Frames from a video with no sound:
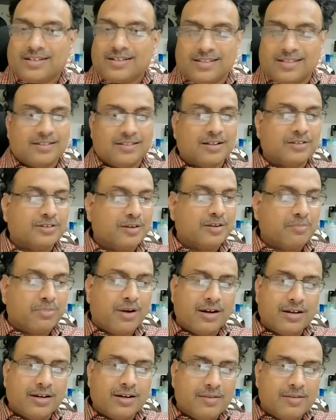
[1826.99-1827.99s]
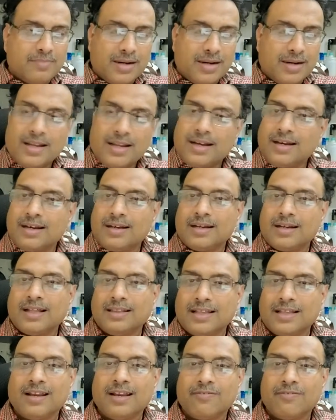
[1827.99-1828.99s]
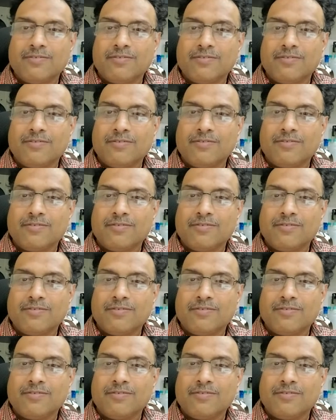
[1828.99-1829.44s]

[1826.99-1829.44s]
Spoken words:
That's also important. But and then of course